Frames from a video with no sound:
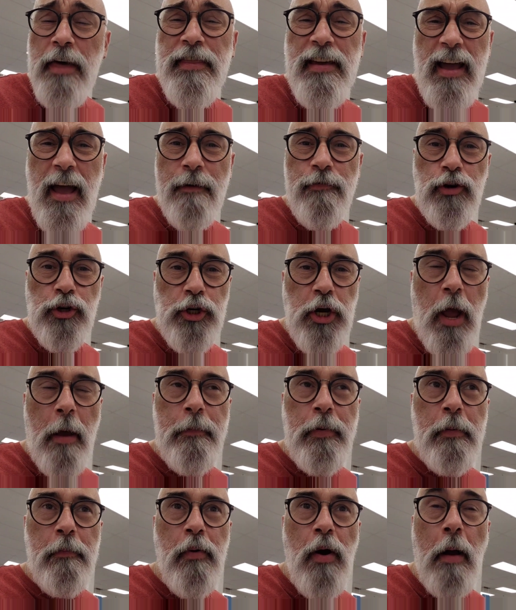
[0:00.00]
I think I have a
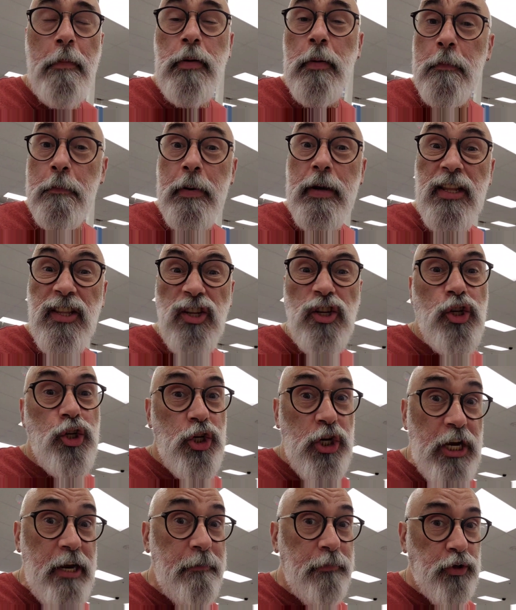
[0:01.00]
shopping problem, but it's a
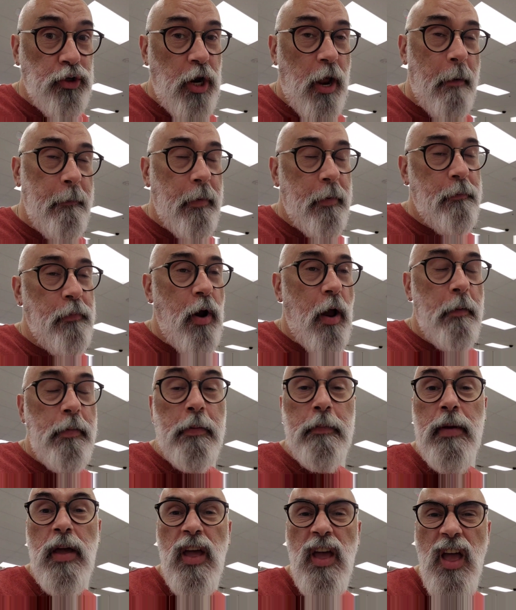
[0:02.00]
cheap shopping
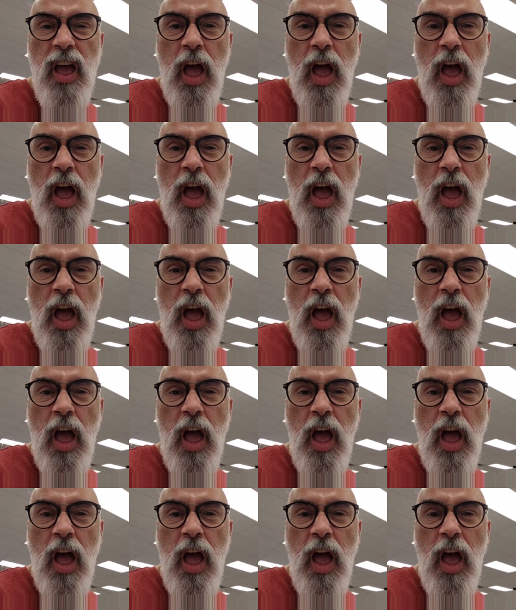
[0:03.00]
problem.